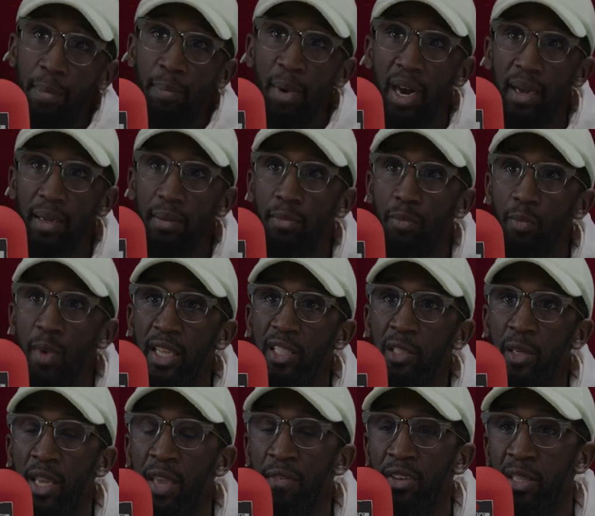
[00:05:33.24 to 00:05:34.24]
But we had
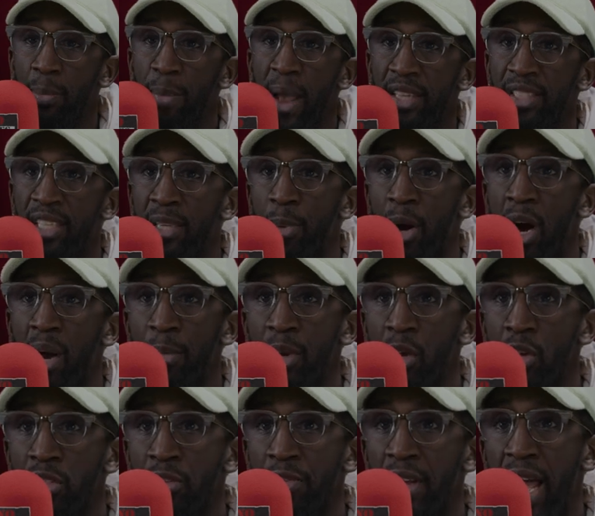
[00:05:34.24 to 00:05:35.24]
to give it to Battersea Park
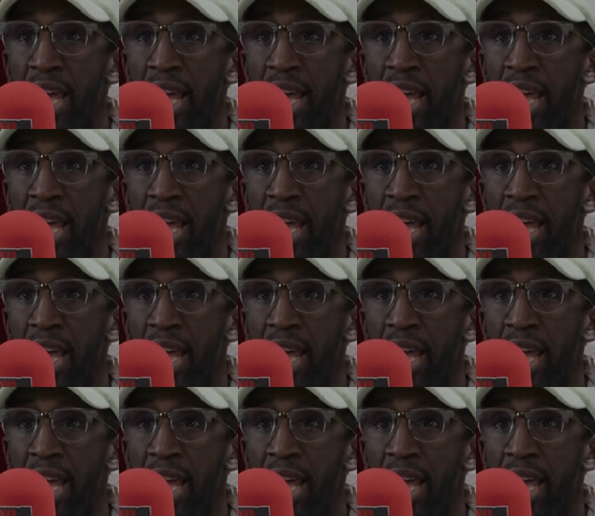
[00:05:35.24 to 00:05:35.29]
because of